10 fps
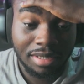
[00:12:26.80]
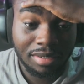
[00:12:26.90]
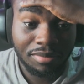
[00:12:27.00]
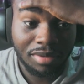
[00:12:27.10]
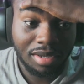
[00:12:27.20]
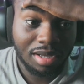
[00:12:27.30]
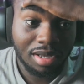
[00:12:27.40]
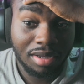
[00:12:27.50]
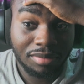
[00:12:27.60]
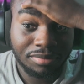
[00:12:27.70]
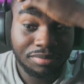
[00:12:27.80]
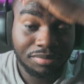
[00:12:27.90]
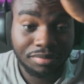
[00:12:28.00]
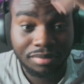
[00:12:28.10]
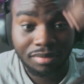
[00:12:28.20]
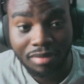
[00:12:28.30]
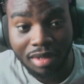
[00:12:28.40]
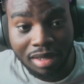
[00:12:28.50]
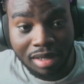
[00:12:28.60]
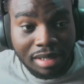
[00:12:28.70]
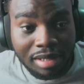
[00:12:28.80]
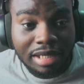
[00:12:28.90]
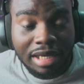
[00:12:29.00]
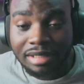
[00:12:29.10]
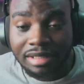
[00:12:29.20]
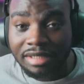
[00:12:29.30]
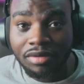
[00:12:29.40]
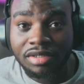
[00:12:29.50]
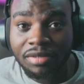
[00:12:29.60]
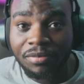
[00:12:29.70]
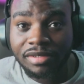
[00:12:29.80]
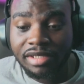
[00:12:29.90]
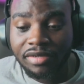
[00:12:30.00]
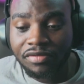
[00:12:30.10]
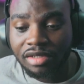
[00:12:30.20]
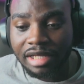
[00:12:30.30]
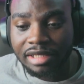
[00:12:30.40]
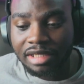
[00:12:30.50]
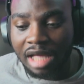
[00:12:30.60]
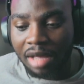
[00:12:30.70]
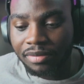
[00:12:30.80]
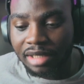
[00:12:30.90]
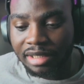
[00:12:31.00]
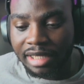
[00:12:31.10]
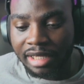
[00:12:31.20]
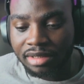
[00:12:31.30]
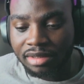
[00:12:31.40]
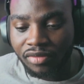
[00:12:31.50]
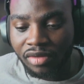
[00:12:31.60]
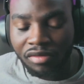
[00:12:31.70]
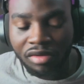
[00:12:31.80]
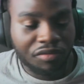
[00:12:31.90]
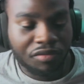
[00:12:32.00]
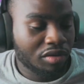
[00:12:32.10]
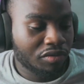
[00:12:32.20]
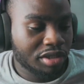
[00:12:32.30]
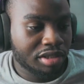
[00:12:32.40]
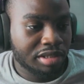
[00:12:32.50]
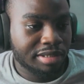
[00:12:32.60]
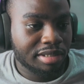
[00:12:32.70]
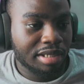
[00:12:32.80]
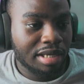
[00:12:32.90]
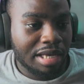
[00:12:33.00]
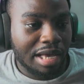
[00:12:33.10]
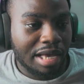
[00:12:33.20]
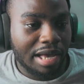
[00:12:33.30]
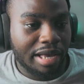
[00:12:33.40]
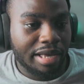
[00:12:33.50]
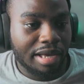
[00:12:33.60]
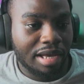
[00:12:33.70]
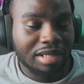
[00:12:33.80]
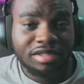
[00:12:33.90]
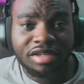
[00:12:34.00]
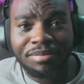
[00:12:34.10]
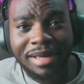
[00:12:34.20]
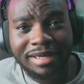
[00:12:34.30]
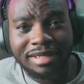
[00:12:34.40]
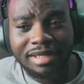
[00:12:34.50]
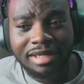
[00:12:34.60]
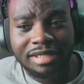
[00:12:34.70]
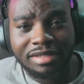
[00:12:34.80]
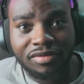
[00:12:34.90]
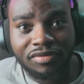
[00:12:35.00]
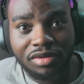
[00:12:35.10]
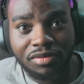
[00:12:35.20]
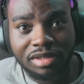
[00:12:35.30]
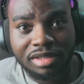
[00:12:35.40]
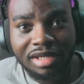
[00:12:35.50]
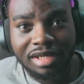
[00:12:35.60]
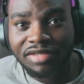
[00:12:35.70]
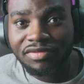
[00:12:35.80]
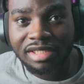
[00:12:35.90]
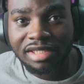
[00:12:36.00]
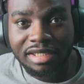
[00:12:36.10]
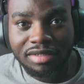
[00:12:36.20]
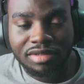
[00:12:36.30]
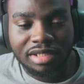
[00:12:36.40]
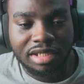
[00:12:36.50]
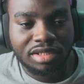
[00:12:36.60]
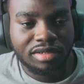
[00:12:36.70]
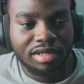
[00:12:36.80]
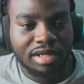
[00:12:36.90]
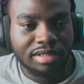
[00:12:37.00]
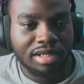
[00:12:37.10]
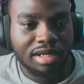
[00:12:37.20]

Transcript: But there was a positive though that did happen at the end of all of this. I ended up bagging an interview with TVC News Nigeria, and